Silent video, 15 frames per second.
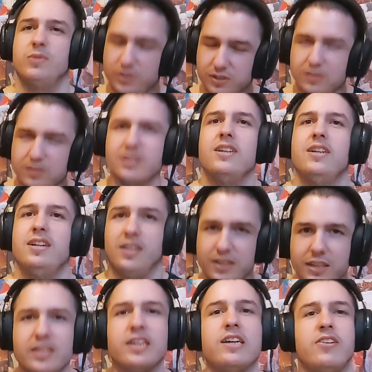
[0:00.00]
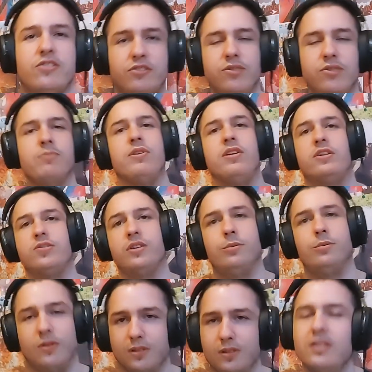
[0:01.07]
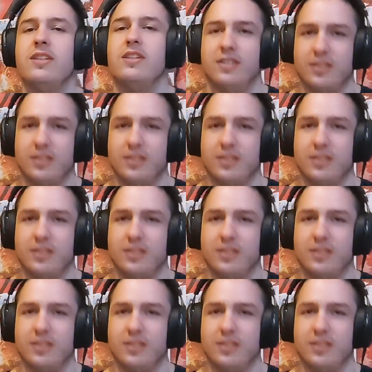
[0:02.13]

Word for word: So, yeah, she's doing pretty incredible.